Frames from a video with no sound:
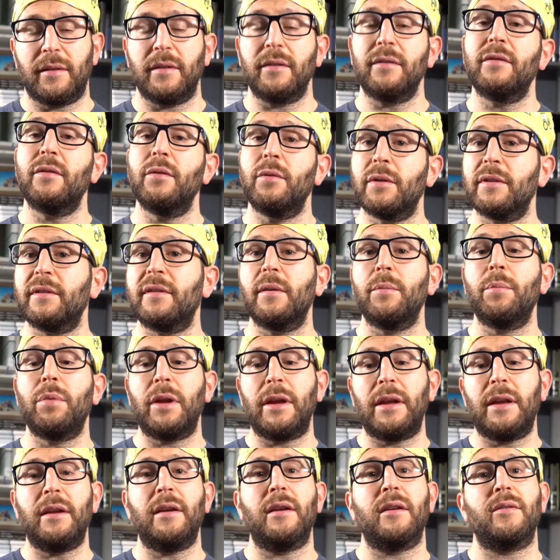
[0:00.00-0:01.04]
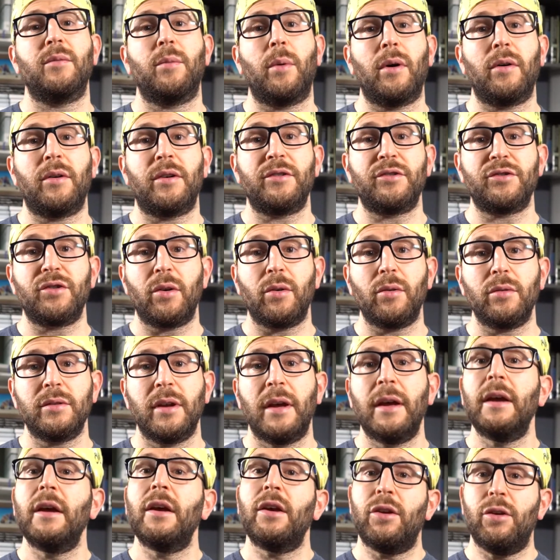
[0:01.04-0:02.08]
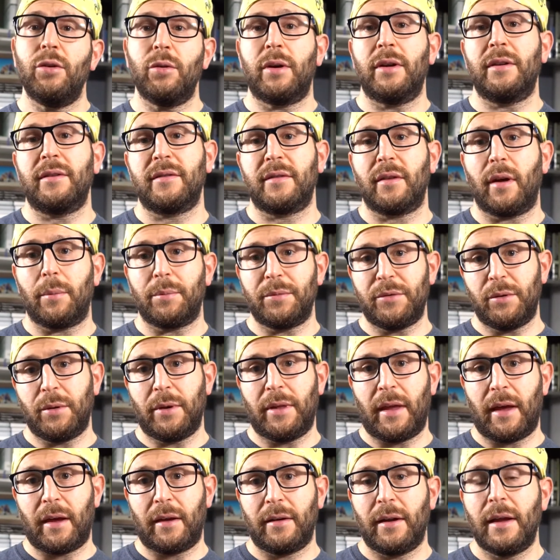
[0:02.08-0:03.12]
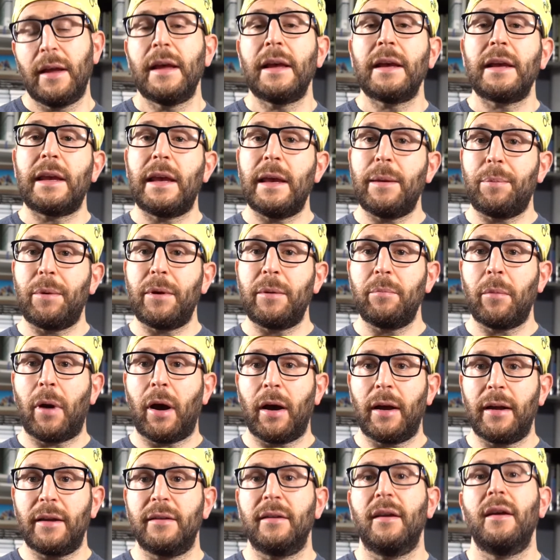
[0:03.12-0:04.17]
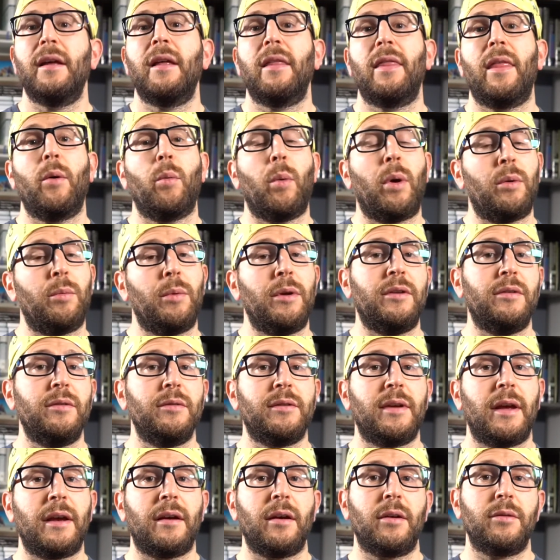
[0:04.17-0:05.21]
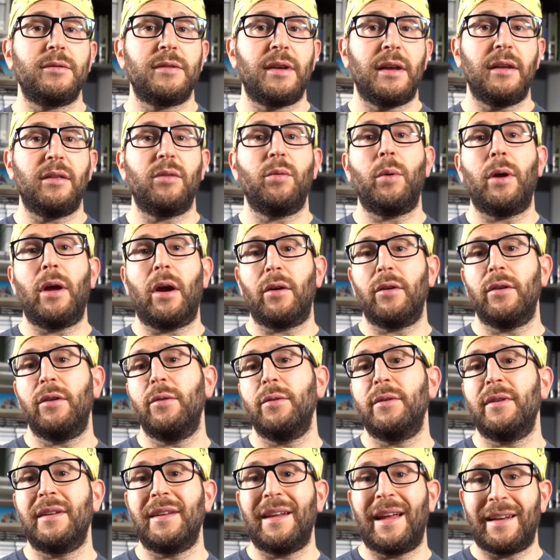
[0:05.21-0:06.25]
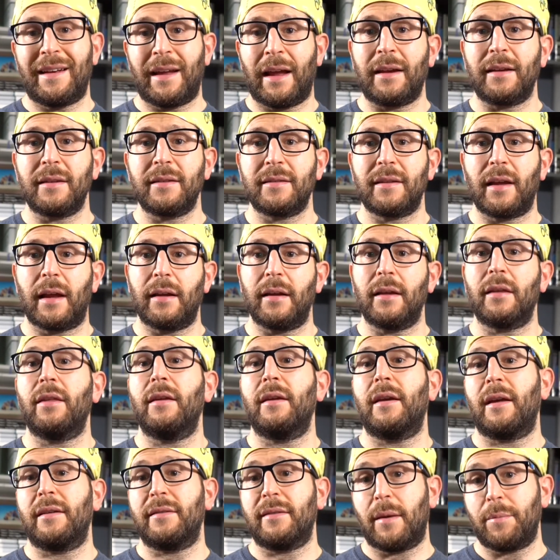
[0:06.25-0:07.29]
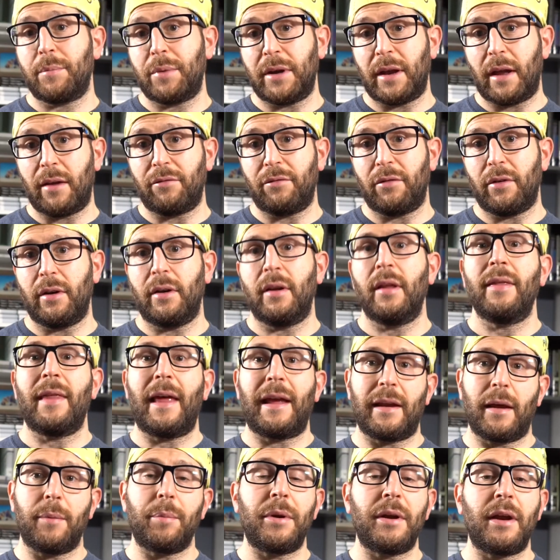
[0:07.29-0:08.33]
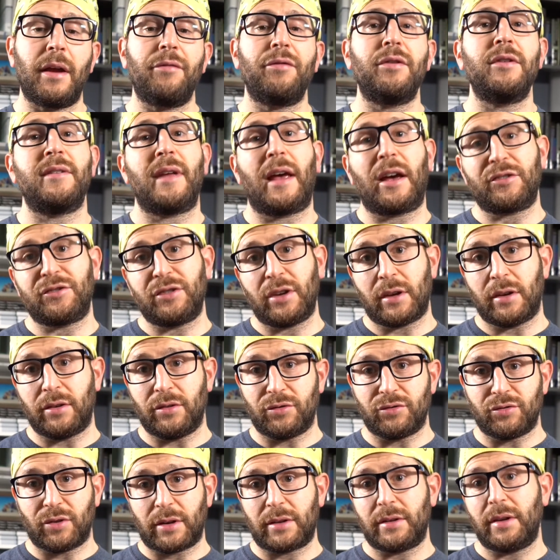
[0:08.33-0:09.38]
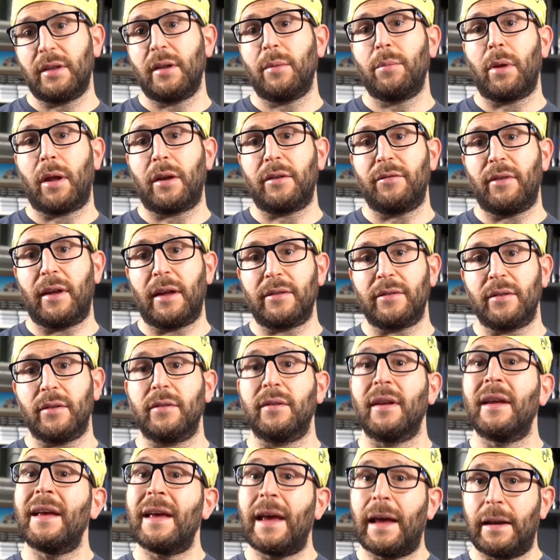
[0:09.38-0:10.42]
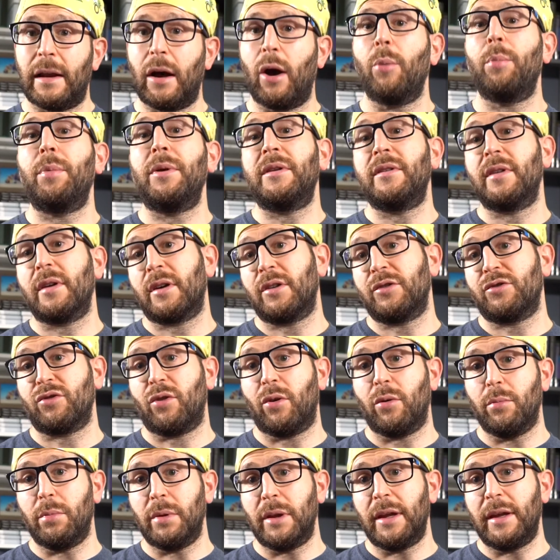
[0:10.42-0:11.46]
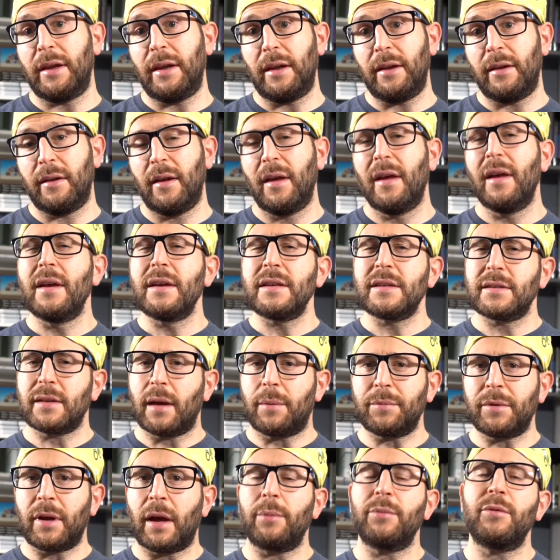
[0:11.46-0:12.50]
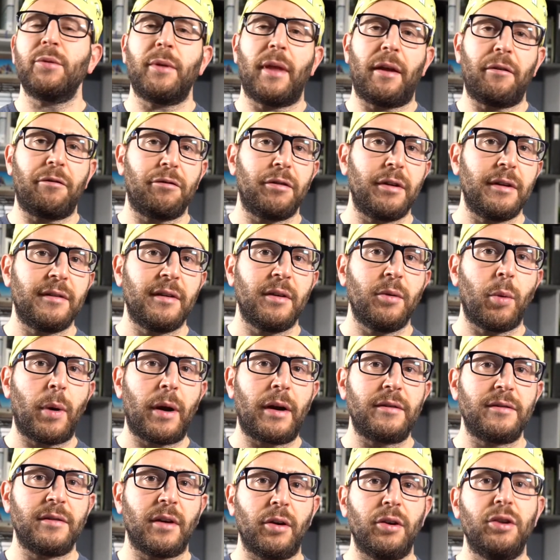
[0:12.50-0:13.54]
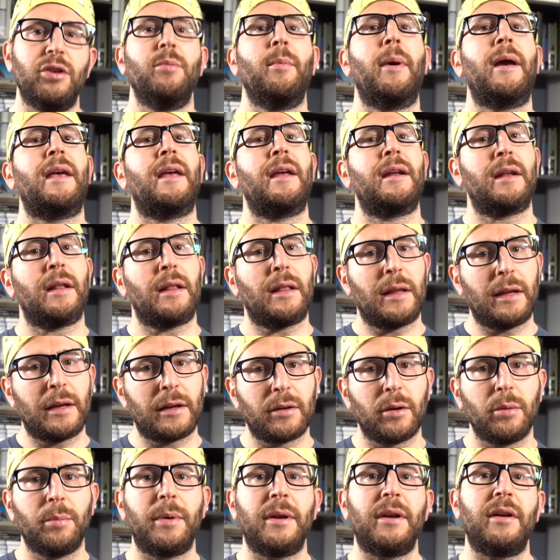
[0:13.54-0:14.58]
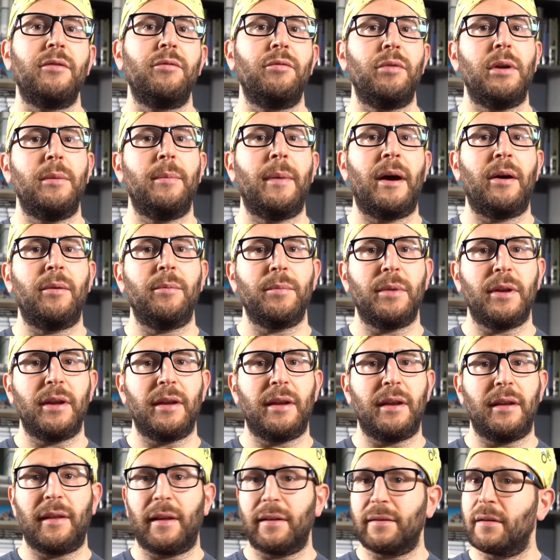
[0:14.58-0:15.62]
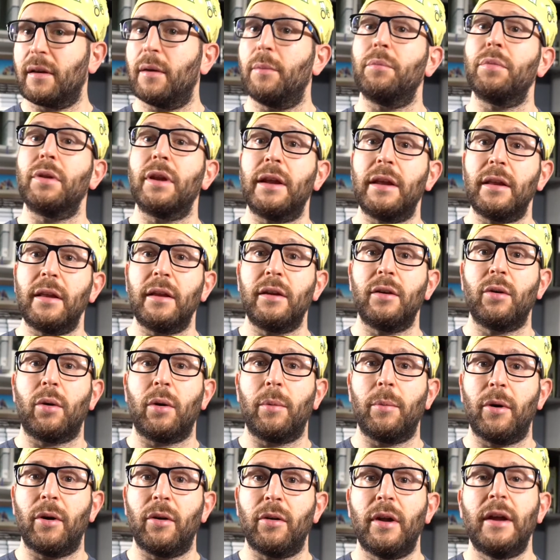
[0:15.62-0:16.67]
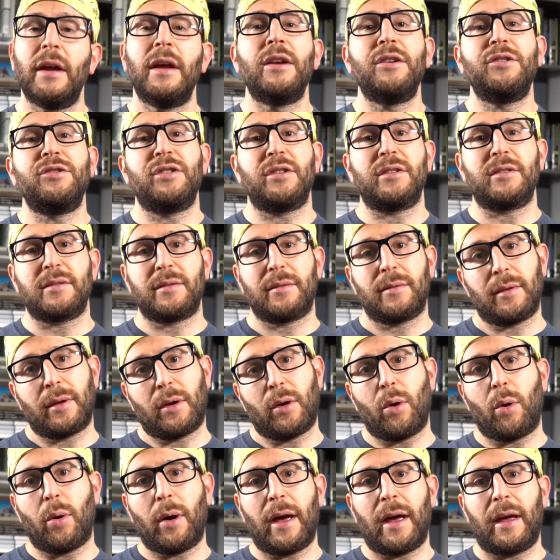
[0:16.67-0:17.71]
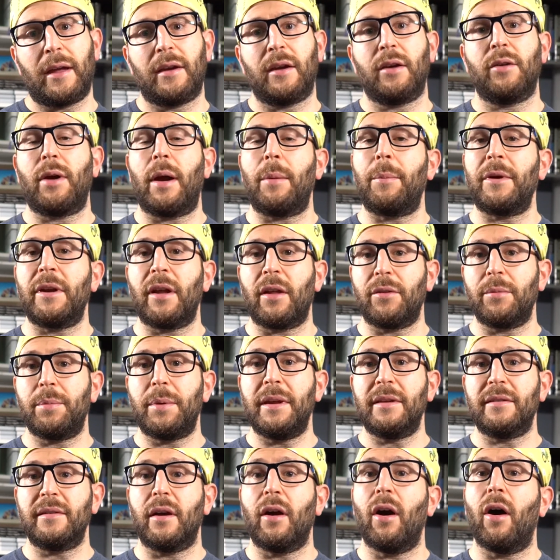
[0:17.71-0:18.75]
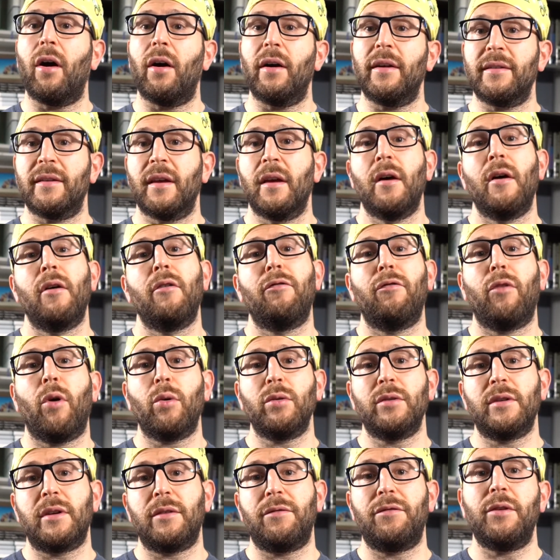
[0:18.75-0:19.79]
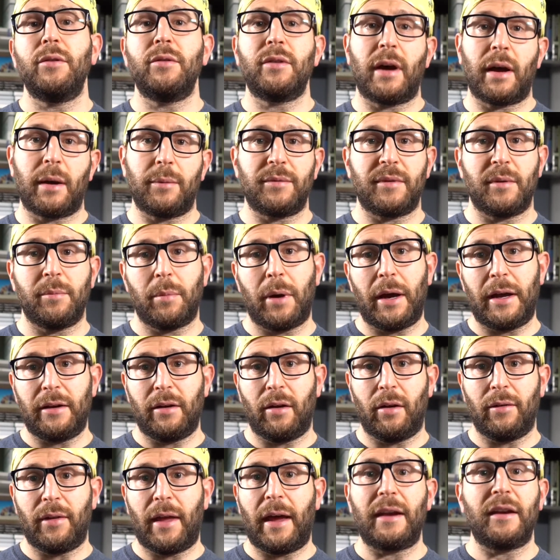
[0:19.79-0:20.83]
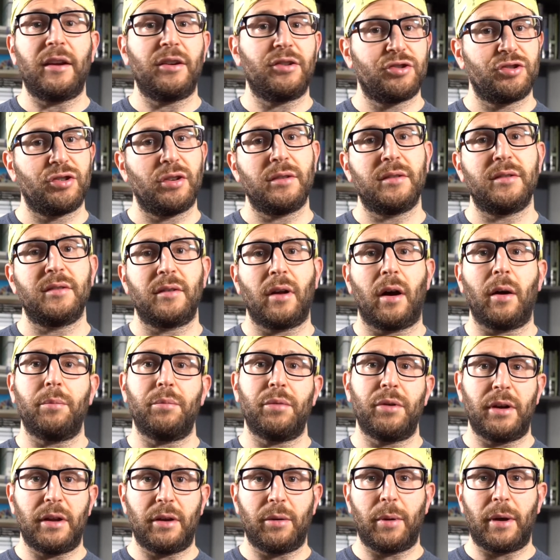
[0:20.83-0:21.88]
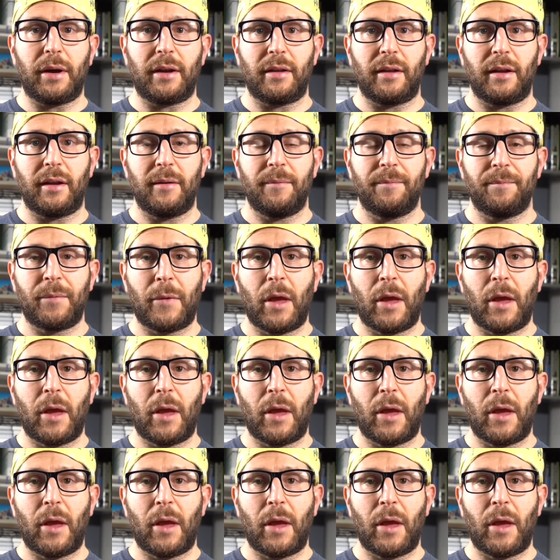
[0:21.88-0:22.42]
As soon as the bleeding is well controlled, you can stop doing that. Keep in mind that when we do take out teeth, we are using an anesthetic that has epinephrine. That epinephrine is actually constricting the blood vessels and helping to control bleeding. Sometimes when that freezing wears out, you might get a little bit of rebound bleeding. That's completely normal. Just go ahead and grab another piece of gauze, fold it a few times and bite on that. It should stop pretty quickly.